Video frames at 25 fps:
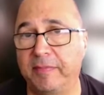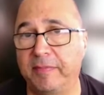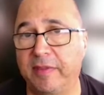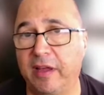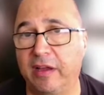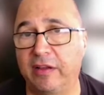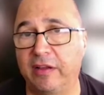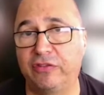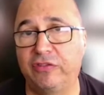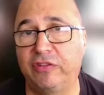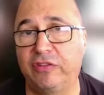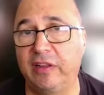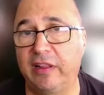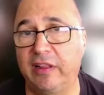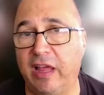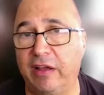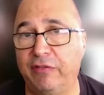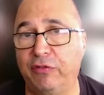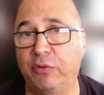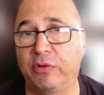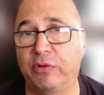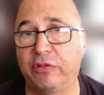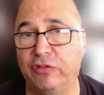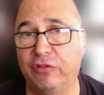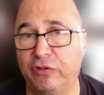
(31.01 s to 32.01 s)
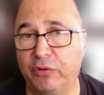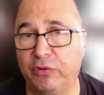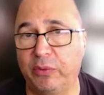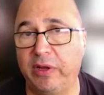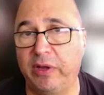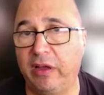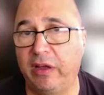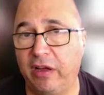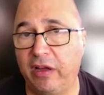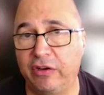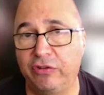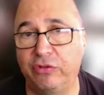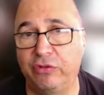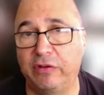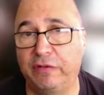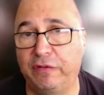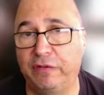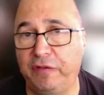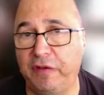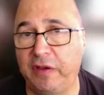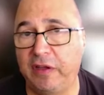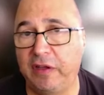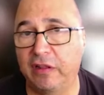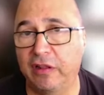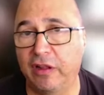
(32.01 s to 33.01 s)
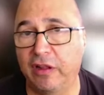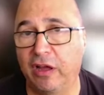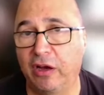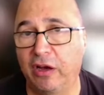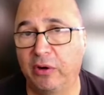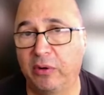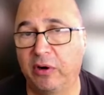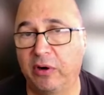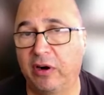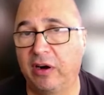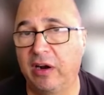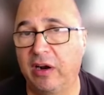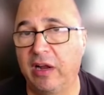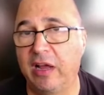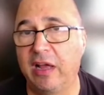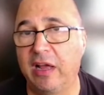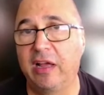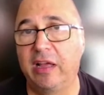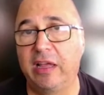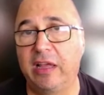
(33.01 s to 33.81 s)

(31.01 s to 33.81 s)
The sea level was 300 feet lower.